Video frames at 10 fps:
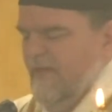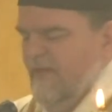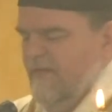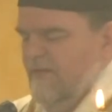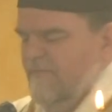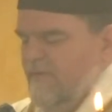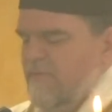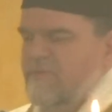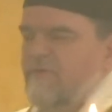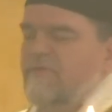And uh, Father
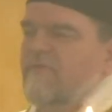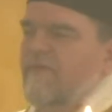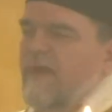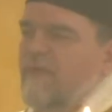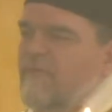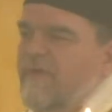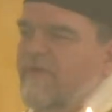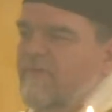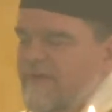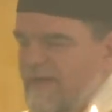Poisson is a valid
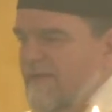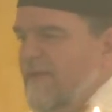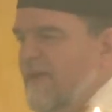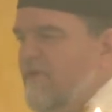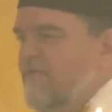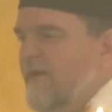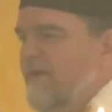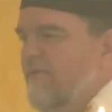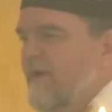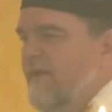priest ordained in the Latin
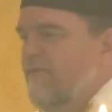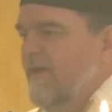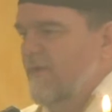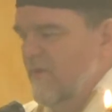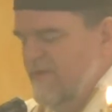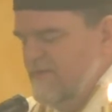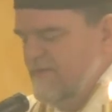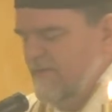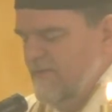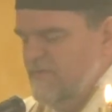Rite as I
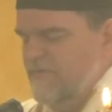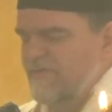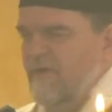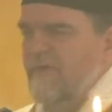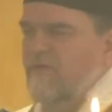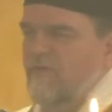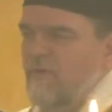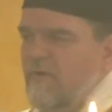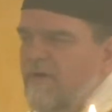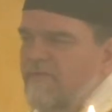was, and also as Father
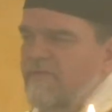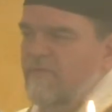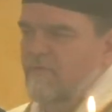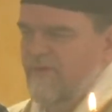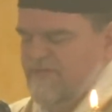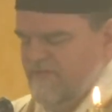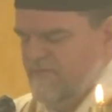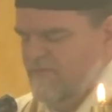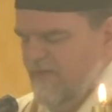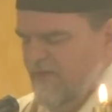Hugo was, and the priest of the
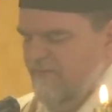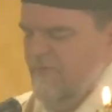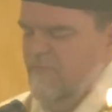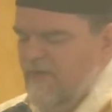Society of St.